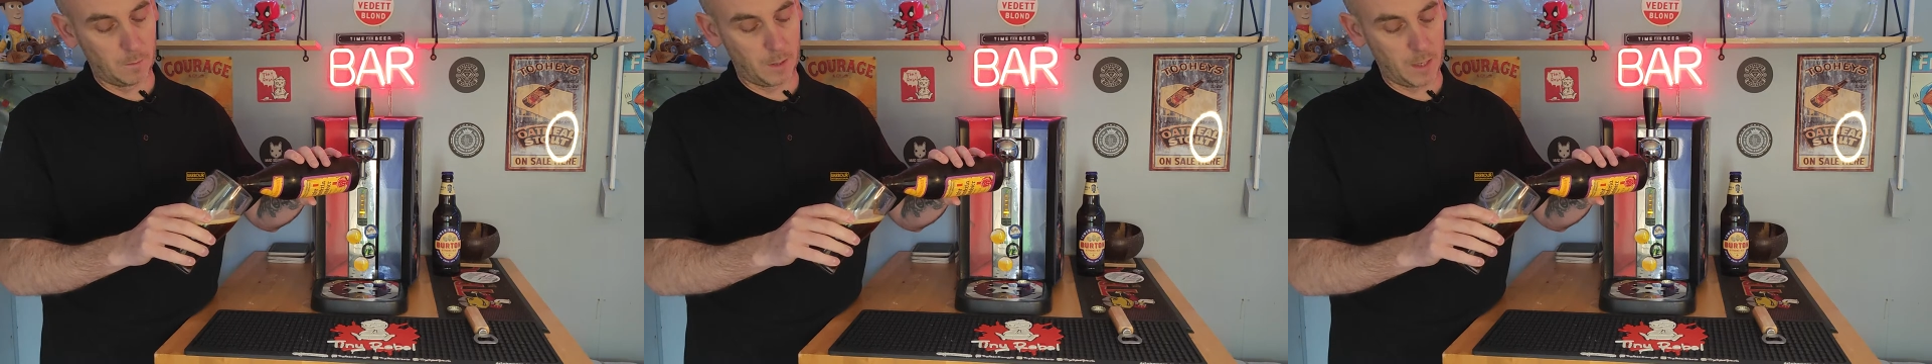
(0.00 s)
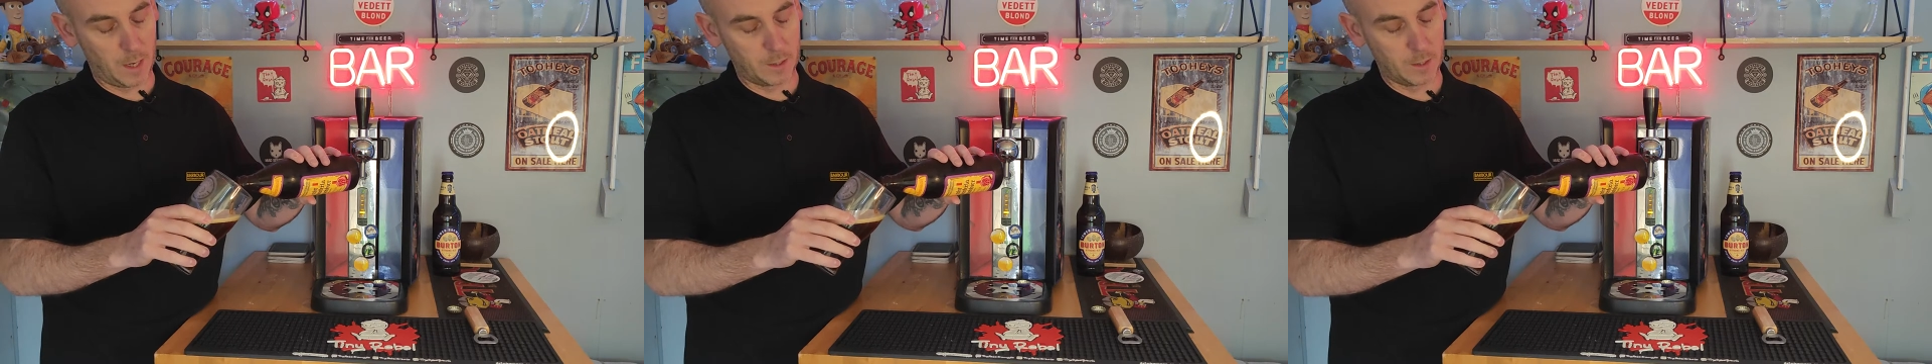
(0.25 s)

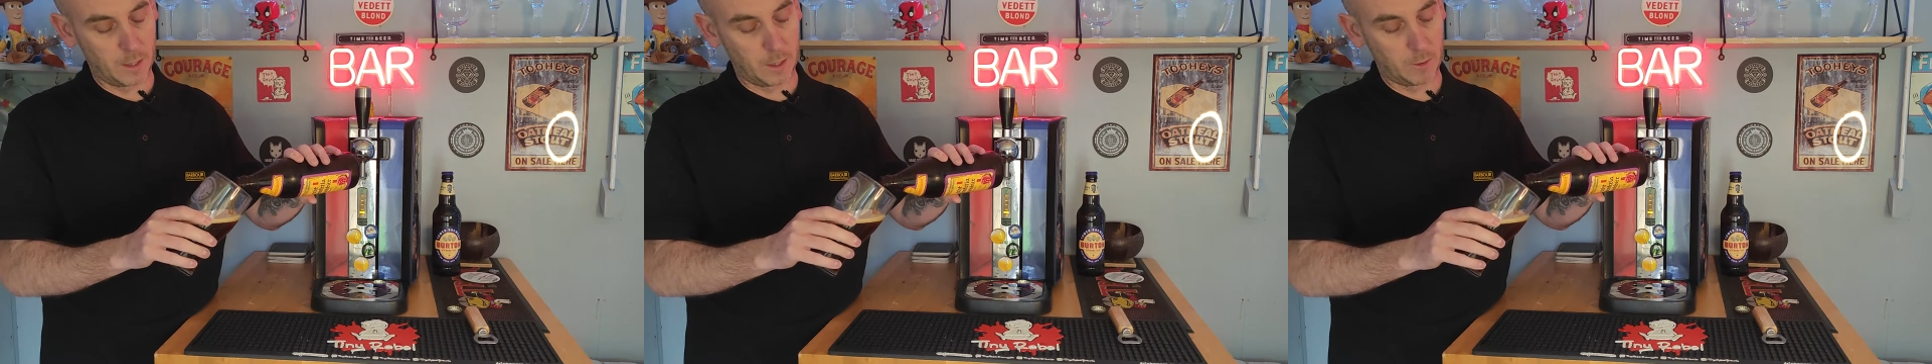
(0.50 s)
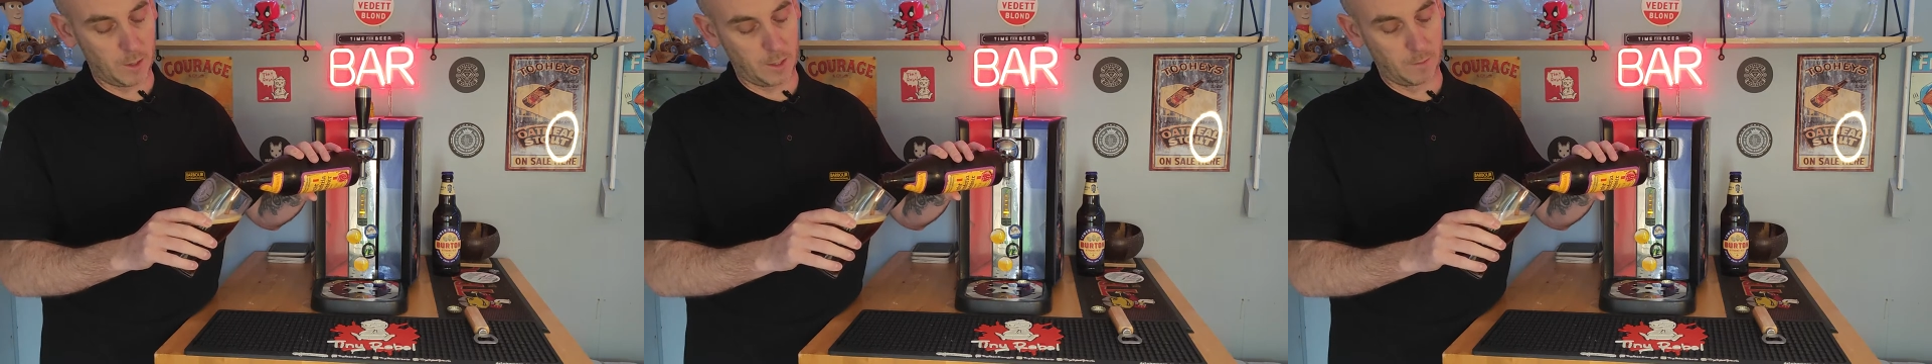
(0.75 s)
But yeah, it's an
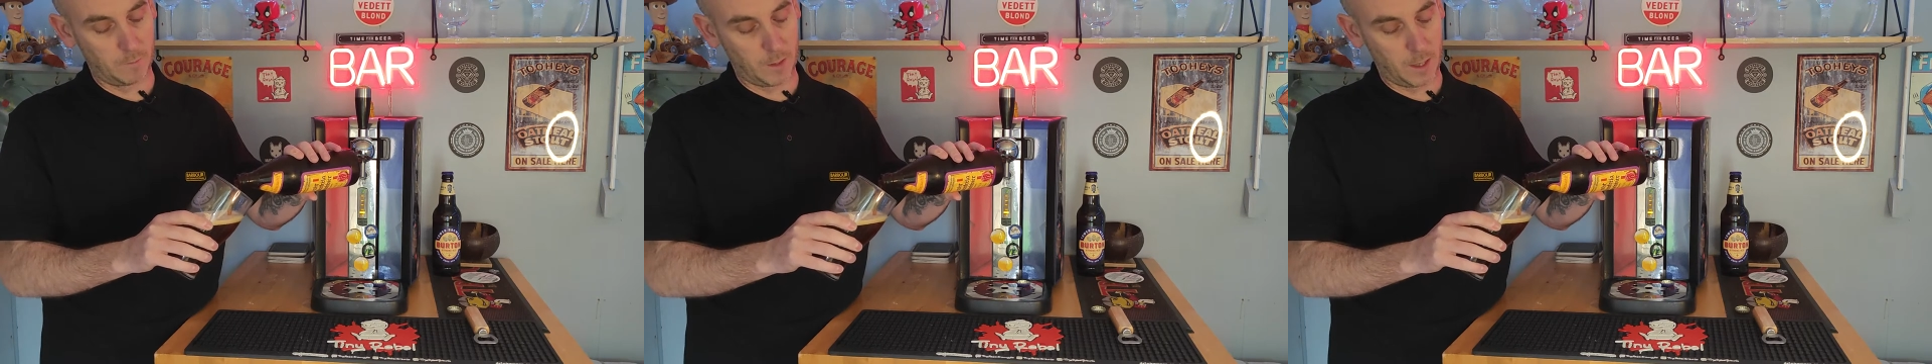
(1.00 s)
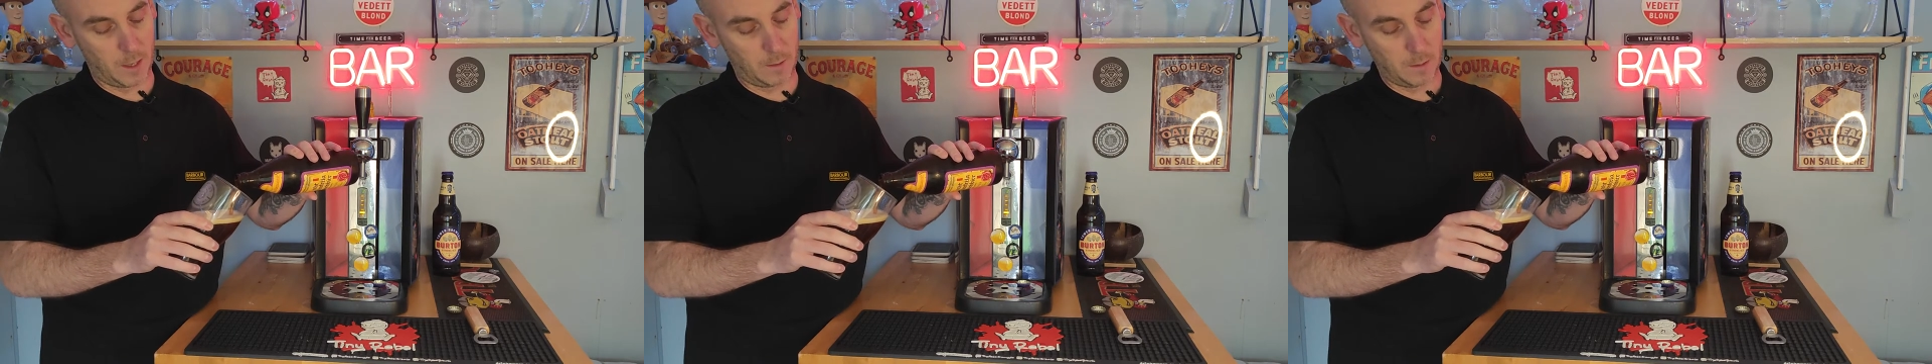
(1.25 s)
interesting
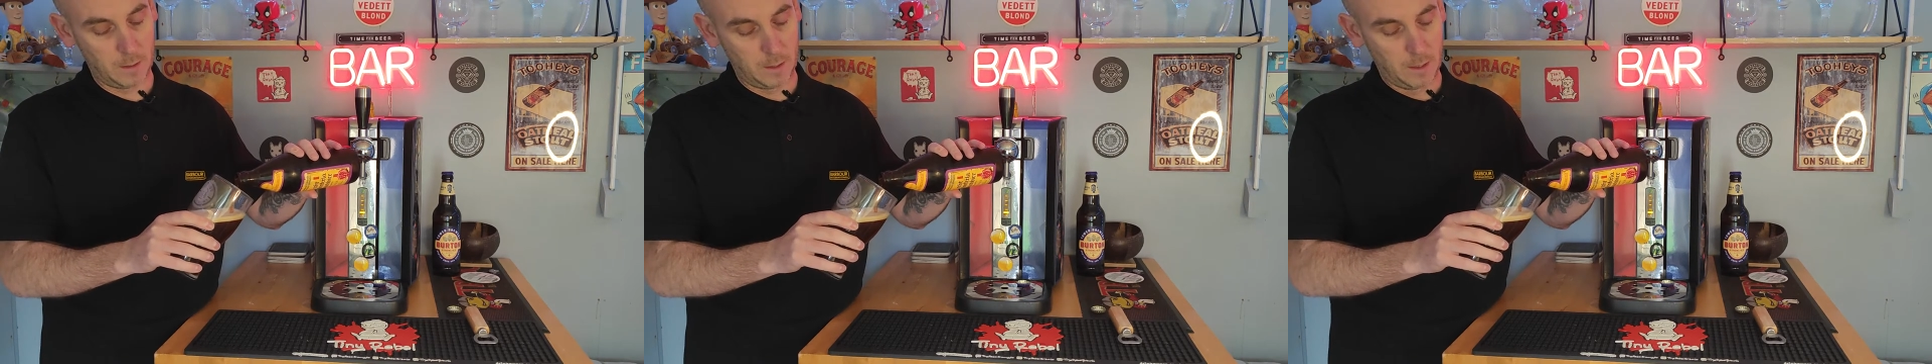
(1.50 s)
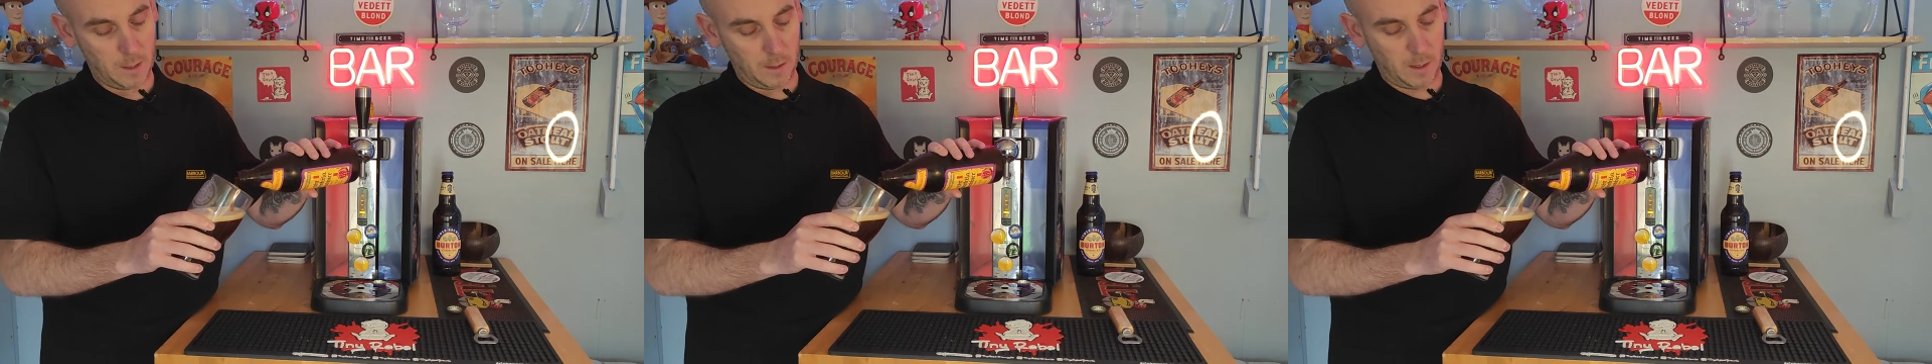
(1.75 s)
video.
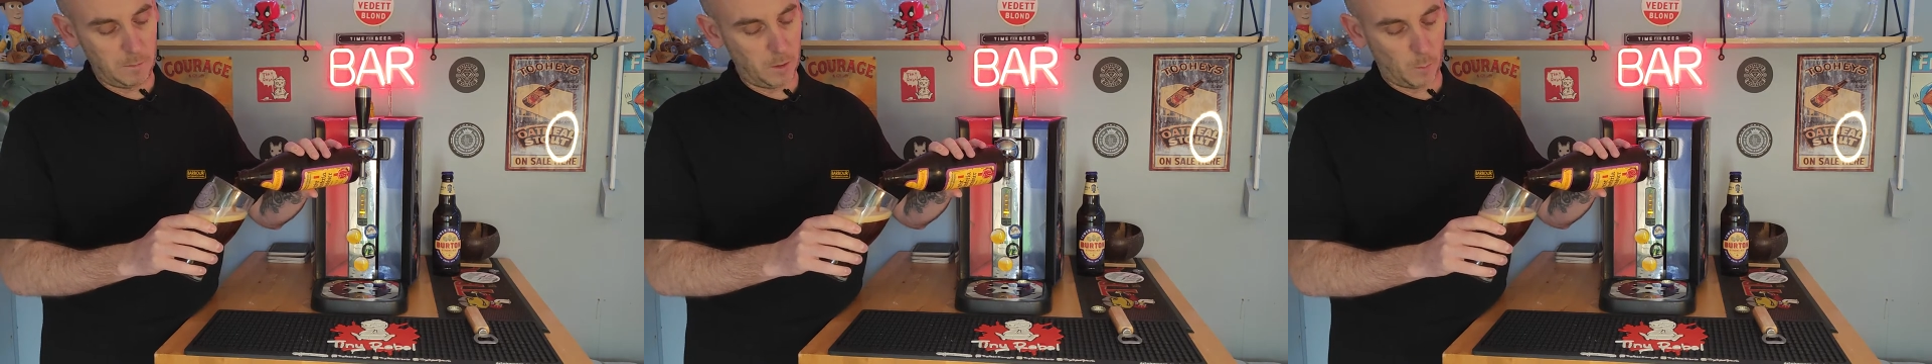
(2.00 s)
I'm